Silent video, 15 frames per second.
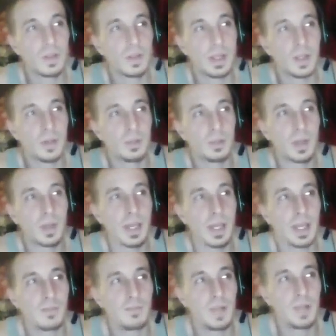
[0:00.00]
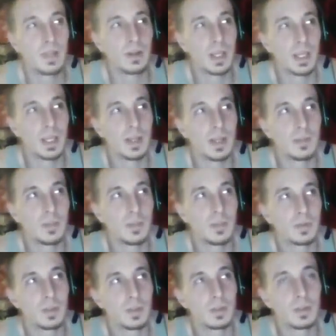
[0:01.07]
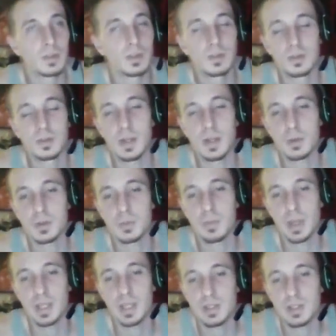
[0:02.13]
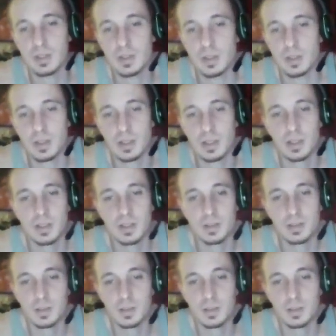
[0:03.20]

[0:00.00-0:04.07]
you're playing a video game that was based on